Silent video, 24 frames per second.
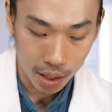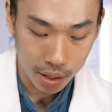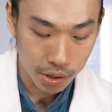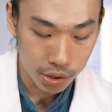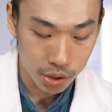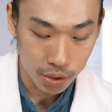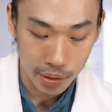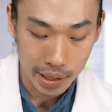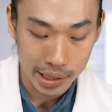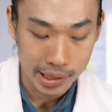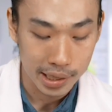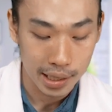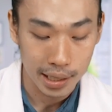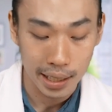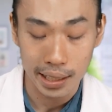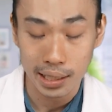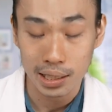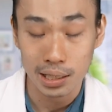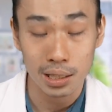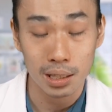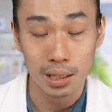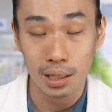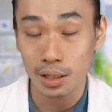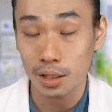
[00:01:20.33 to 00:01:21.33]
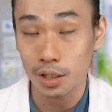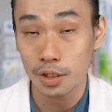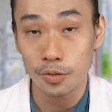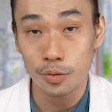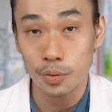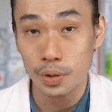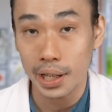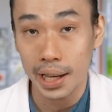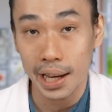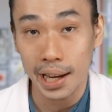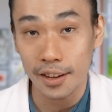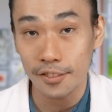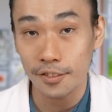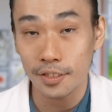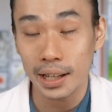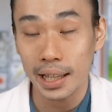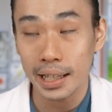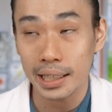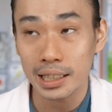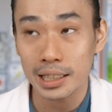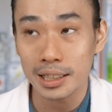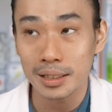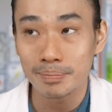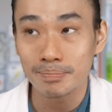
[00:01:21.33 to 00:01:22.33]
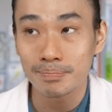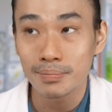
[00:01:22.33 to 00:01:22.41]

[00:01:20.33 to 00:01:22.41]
So it's like if we have like